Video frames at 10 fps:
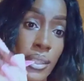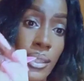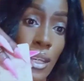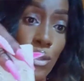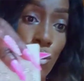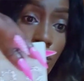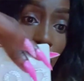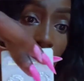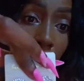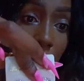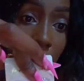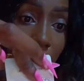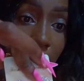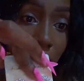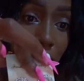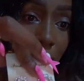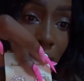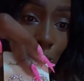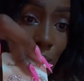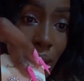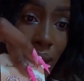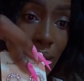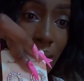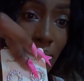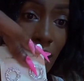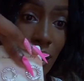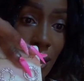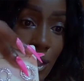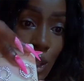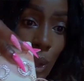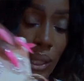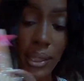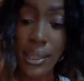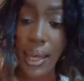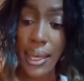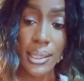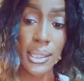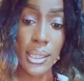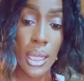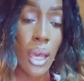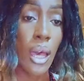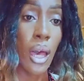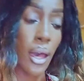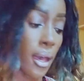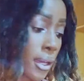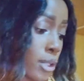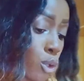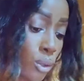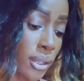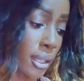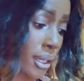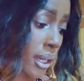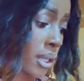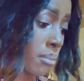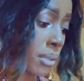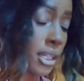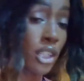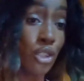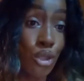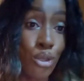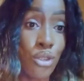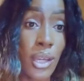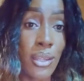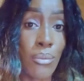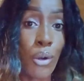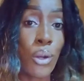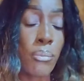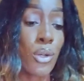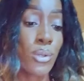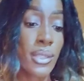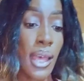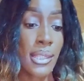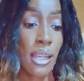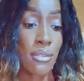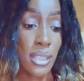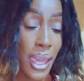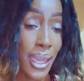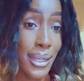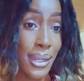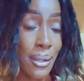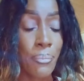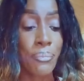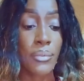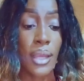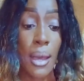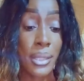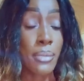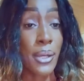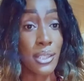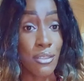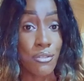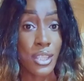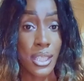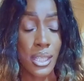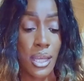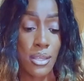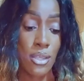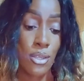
They're so fire. That's just all I can say. They're dollar signs. I don't think I'll manage to try them on because, as I've said, I'm expecting visitors.